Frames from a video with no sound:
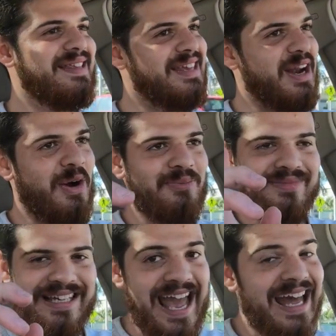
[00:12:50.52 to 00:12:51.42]
you know,
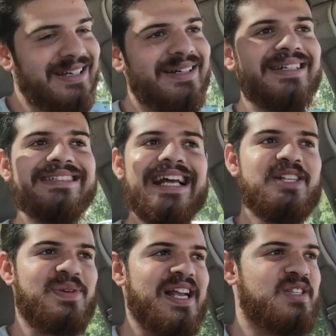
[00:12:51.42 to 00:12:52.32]
again,
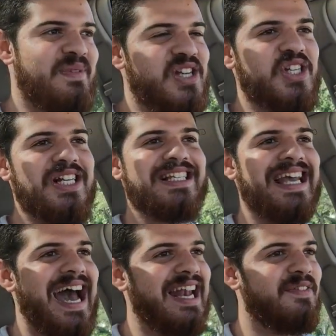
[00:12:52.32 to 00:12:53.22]
that transmission is
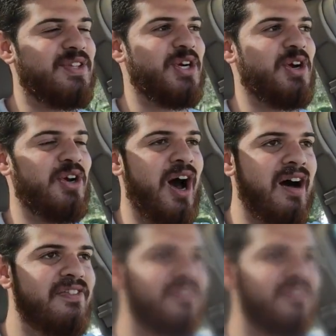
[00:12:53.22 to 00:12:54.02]
kind of a turn off.